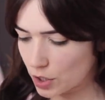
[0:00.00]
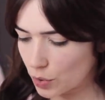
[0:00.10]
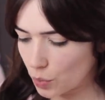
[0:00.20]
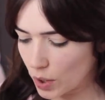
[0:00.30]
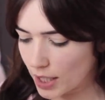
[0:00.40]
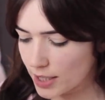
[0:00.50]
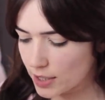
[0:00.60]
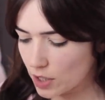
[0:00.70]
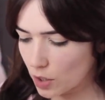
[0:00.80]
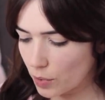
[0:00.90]
So what I
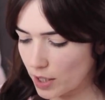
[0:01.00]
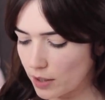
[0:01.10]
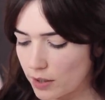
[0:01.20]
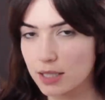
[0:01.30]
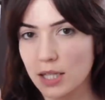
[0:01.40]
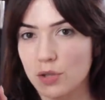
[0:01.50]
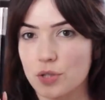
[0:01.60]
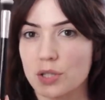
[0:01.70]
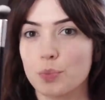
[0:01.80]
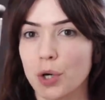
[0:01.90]
start with is I use
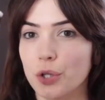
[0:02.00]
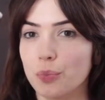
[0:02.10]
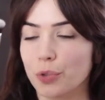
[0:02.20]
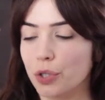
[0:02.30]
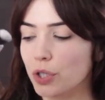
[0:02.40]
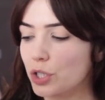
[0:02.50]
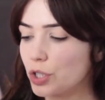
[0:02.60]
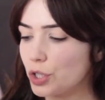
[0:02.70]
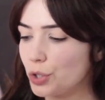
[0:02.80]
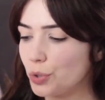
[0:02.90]
a smaller
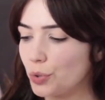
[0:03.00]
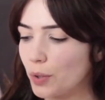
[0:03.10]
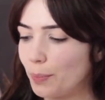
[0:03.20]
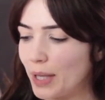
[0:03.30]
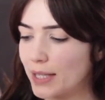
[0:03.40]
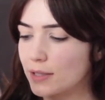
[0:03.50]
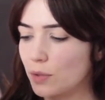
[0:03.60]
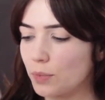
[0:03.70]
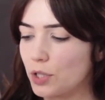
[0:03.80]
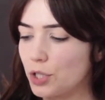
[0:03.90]
brush to mix
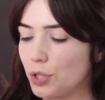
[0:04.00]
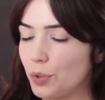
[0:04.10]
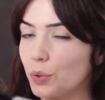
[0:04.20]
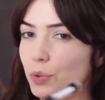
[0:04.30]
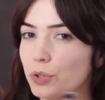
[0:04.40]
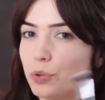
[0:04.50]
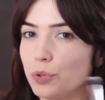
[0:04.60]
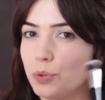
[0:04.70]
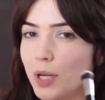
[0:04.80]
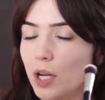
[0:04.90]
up the two to
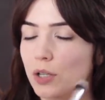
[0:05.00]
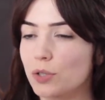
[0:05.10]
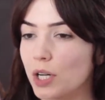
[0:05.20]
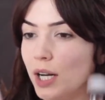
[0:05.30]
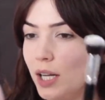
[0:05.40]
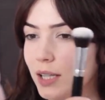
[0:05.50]
do my contour.